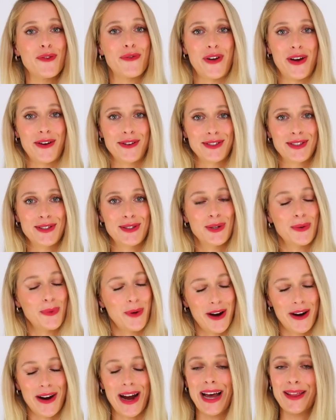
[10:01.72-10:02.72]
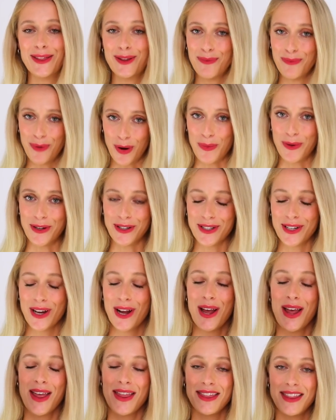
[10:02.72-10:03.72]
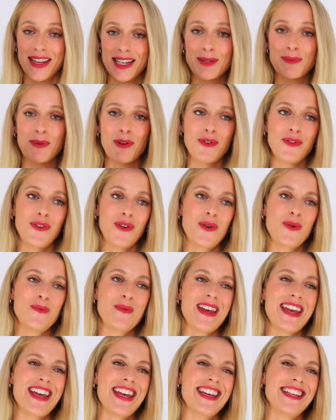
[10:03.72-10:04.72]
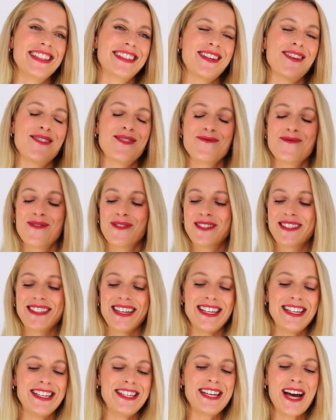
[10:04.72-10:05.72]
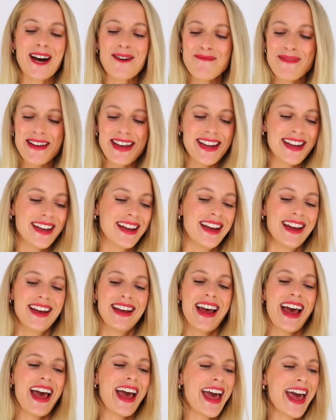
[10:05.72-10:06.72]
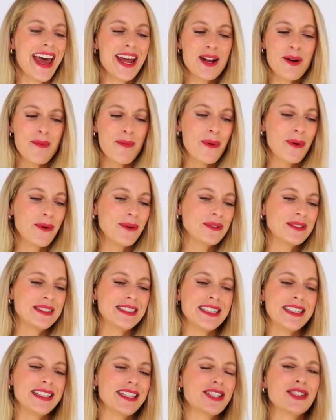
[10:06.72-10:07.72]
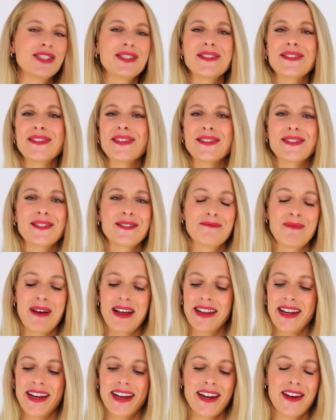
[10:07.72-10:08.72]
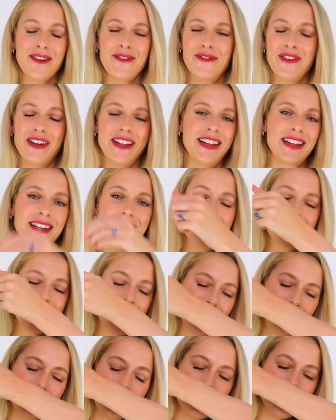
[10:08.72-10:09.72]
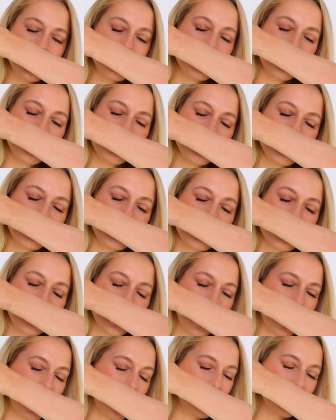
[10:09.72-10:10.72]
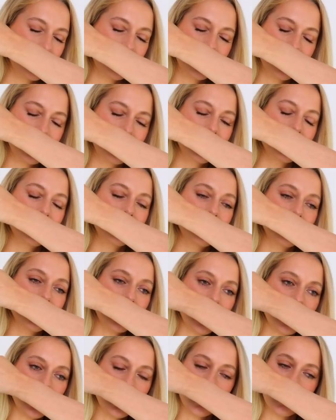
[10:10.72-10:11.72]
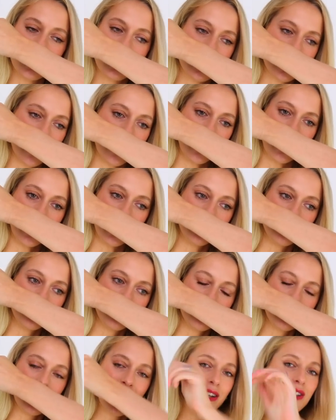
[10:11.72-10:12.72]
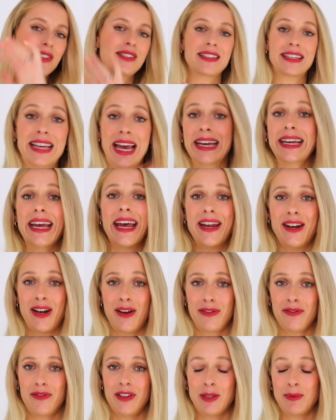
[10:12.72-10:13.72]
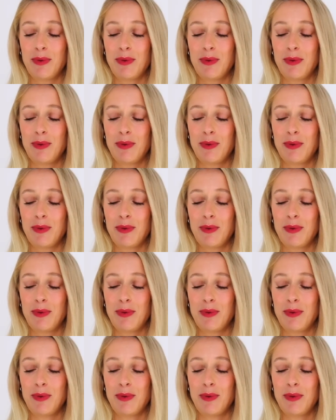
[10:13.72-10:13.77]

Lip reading: fragrances to wear at the moment. This perfume is the most yummy, edible, delicious smelling vanilla scent. Oh, this is such a stunner. I just can't get enough of this